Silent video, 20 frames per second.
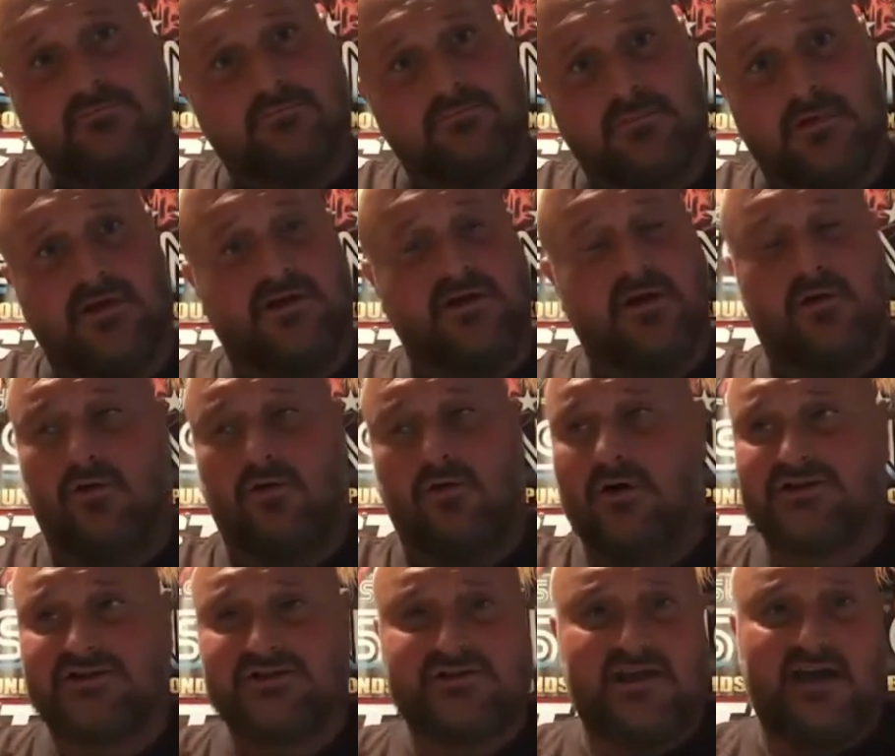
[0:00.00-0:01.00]
and no
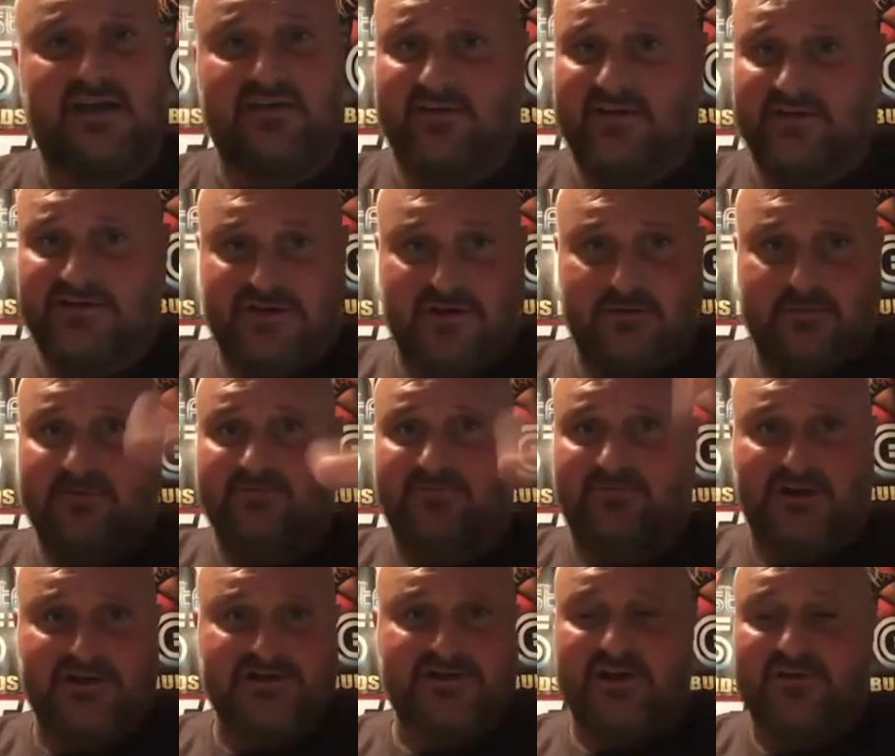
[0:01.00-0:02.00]
questions out. They should have been
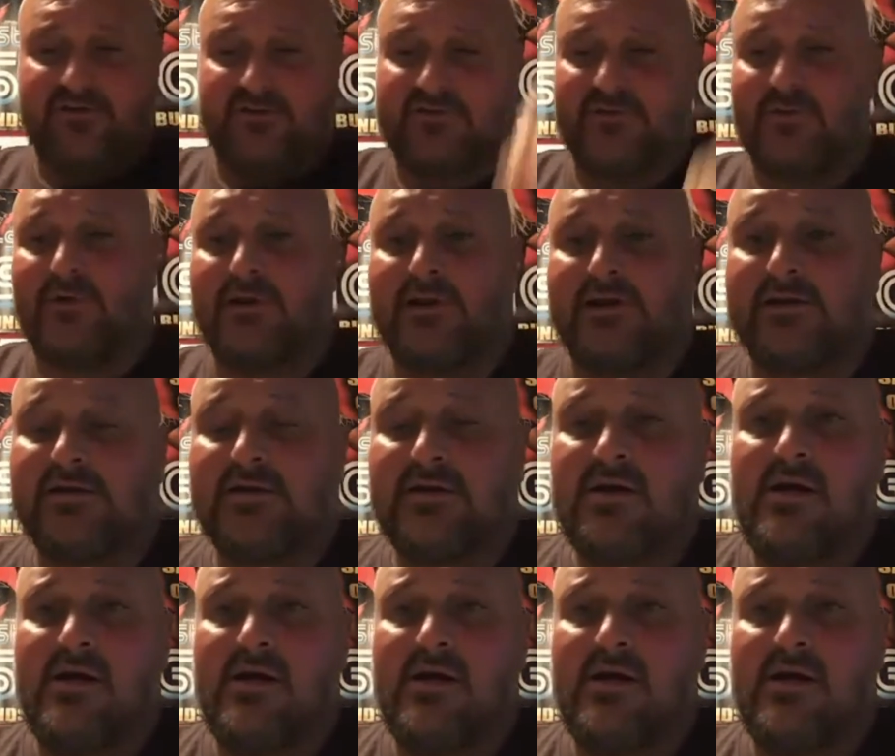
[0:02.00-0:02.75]
flushed down the toilet.